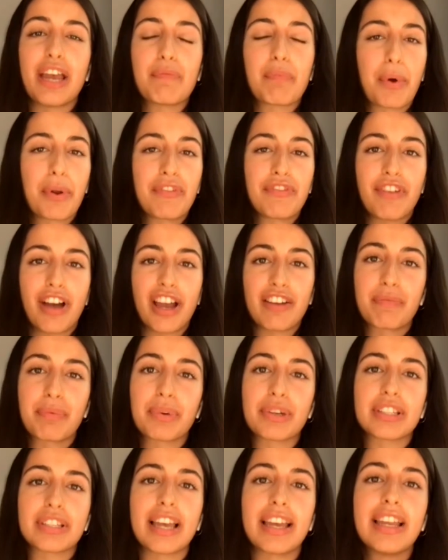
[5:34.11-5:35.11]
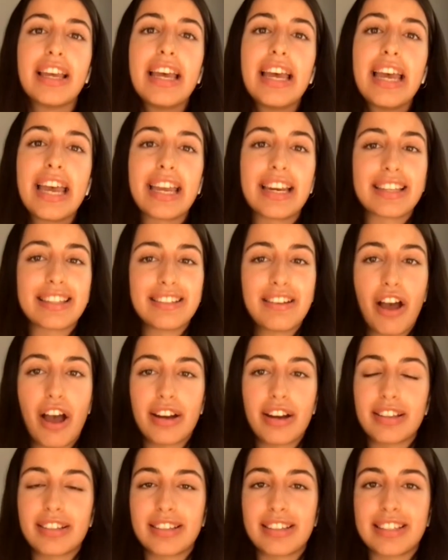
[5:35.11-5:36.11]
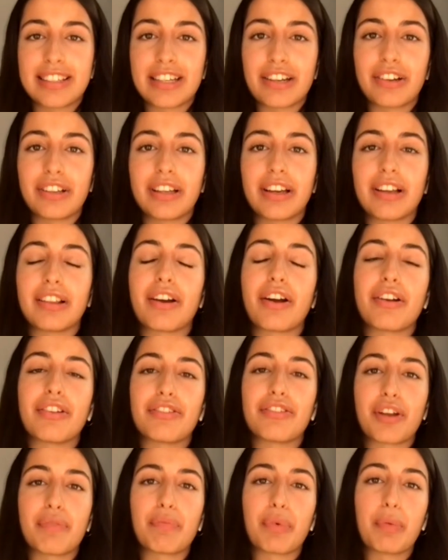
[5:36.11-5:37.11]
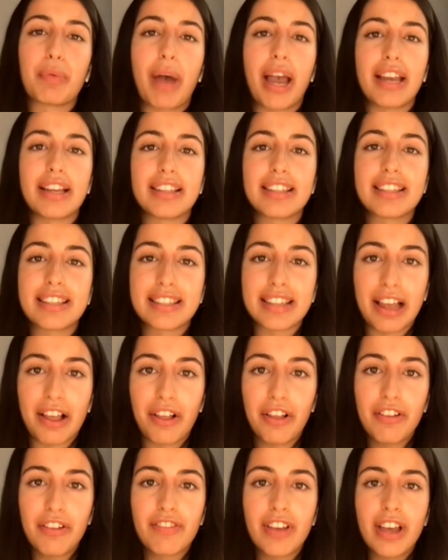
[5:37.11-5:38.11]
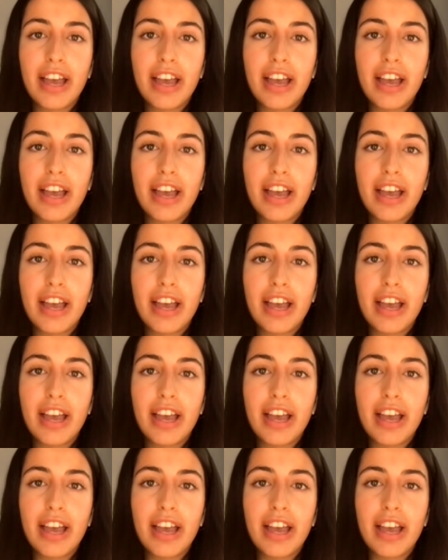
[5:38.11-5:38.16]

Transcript: 8.5%, it is not necessarily a large number by itself.